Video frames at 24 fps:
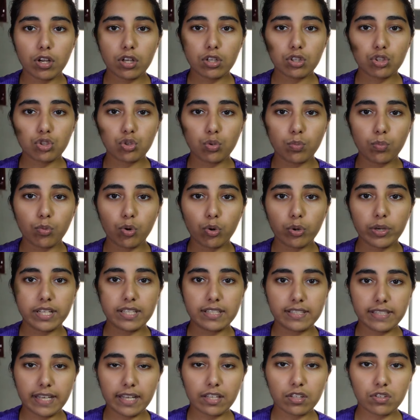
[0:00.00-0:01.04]
on to more
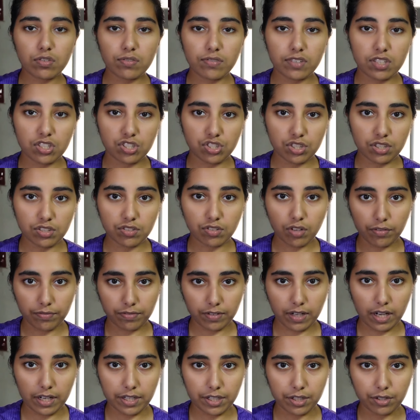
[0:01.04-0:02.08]
intense versions
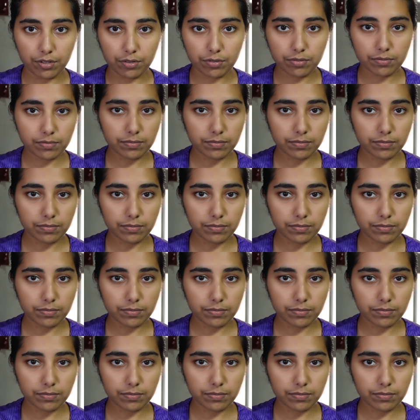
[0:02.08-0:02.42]
of cardio.